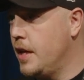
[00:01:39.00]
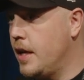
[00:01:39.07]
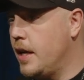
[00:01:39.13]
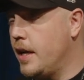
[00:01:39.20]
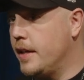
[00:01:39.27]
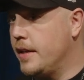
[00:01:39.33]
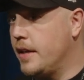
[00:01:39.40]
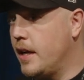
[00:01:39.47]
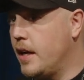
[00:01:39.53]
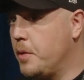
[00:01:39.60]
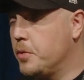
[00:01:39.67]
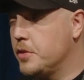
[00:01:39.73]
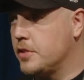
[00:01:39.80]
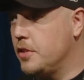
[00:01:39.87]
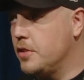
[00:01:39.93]
And I
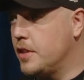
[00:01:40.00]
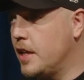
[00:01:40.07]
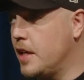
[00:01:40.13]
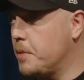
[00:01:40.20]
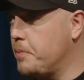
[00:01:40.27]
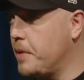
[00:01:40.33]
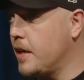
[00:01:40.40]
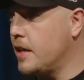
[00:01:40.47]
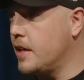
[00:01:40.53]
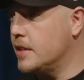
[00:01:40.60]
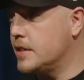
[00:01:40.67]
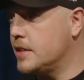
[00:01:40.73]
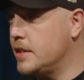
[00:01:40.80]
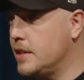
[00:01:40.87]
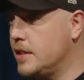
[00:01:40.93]
was looking at my
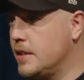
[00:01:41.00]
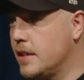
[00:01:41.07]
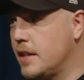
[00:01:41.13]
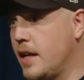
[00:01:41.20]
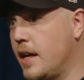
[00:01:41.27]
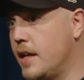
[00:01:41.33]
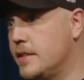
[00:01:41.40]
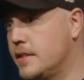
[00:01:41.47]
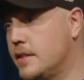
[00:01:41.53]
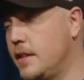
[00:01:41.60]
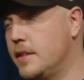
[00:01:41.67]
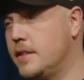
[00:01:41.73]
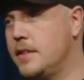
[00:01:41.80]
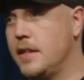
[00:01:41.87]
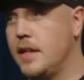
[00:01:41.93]
cousin in the
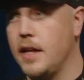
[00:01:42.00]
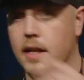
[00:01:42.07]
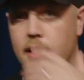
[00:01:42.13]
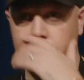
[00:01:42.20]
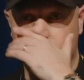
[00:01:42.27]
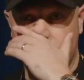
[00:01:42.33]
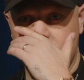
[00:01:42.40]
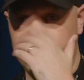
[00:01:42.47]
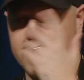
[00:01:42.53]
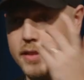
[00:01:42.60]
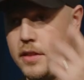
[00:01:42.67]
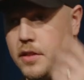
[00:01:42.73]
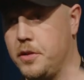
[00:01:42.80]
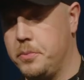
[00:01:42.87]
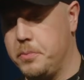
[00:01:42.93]
casket, and
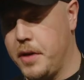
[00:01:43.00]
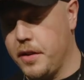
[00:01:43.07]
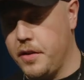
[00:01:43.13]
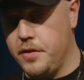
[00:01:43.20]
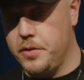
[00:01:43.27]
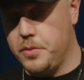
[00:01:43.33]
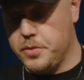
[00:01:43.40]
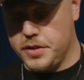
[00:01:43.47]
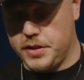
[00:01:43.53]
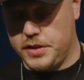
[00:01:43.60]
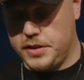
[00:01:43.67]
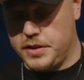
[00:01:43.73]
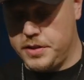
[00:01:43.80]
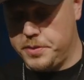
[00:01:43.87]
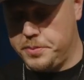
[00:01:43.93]
her mother
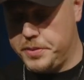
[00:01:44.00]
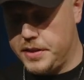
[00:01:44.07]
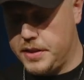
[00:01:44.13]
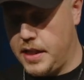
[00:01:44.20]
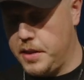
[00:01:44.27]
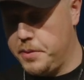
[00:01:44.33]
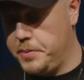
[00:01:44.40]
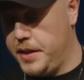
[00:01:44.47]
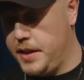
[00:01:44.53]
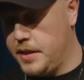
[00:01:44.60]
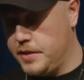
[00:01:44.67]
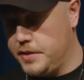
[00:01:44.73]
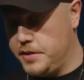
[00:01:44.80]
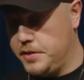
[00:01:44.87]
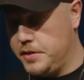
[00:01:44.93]
was beside me,
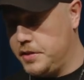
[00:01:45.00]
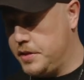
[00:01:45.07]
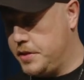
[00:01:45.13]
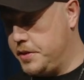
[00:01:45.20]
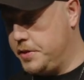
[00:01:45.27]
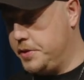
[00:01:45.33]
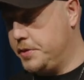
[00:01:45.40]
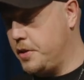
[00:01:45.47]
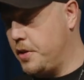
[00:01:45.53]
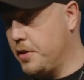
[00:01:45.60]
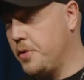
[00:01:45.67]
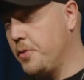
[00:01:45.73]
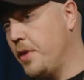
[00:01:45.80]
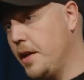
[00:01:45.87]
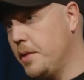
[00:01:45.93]
and our
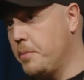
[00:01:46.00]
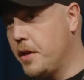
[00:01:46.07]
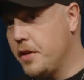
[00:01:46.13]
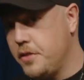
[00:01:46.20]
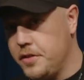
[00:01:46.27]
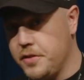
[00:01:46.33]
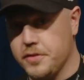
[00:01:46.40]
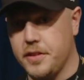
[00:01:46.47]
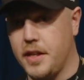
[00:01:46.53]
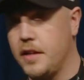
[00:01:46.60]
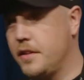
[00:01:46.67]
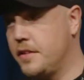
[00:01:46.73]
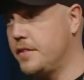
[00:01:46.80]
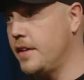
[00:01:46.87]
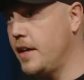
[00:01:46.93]
grandmother on the
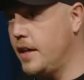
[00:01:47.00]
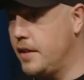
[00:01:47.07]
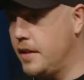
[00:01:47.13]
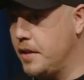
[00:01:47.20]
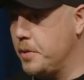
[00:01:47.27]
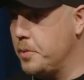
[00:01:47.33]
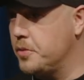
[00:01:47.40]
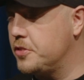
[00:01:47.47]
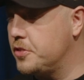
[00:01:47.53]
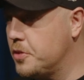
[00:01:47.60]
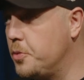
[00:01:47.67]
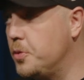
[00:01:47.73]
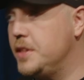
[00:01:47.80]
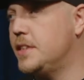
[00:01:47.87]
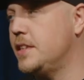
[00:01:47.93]
other side, and I was
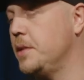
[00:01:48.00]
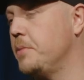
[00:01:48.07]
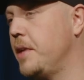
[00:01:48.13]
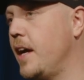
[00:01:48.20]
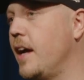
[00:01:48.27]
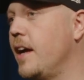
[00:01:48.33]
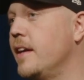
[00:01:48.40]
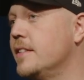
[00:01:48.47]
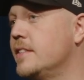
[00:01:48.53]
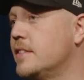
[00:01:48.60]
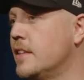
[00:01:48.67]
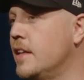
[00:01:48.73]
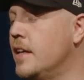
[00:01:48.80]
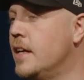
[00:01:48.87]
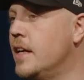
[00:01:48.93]
squeezing my hands.